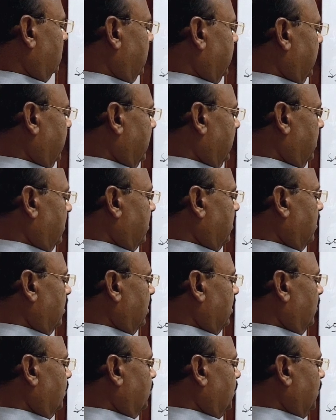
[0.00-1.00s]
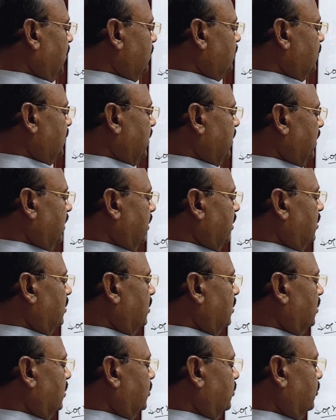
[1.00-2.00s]
10, 15,
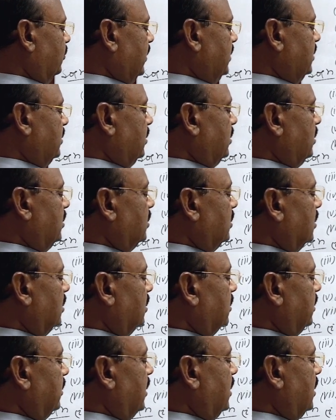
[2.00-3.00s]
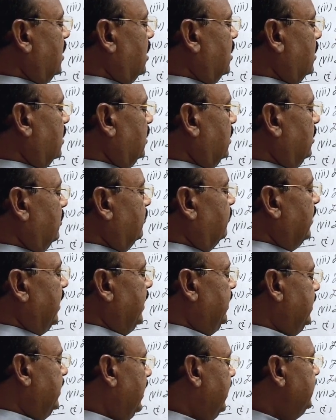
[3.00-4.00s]
20, there are
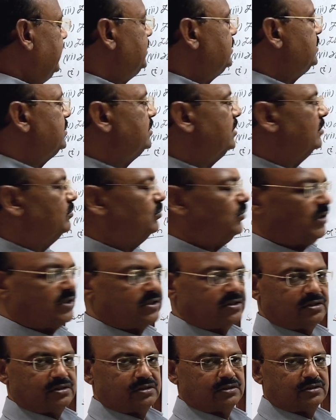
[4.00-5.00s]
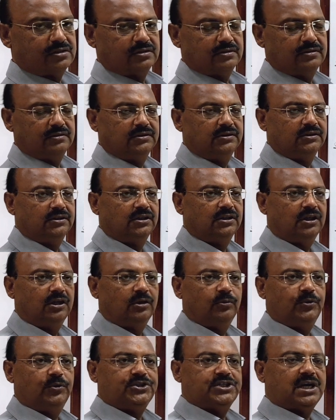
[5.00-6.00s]
infinite numbers
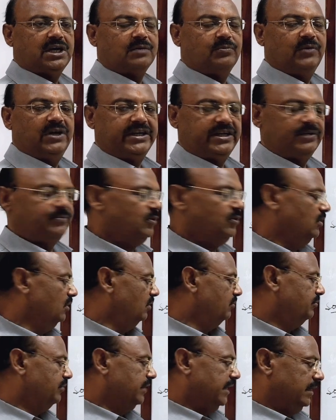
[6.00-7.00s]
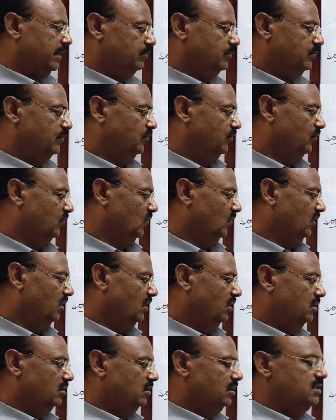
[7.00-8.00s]
which are multiple of 5.
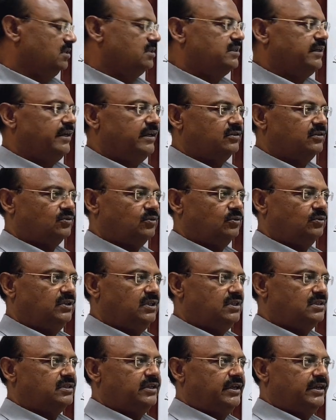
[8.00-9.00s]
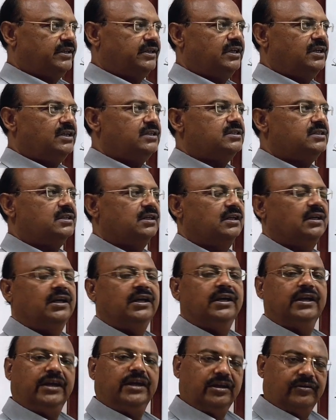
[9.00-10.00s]
This set is
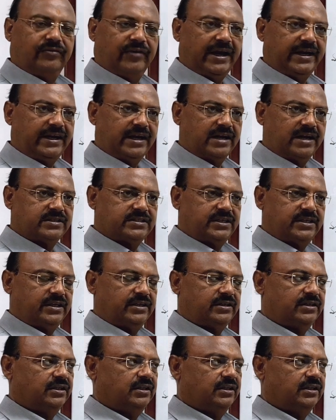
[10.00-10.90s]
infinite set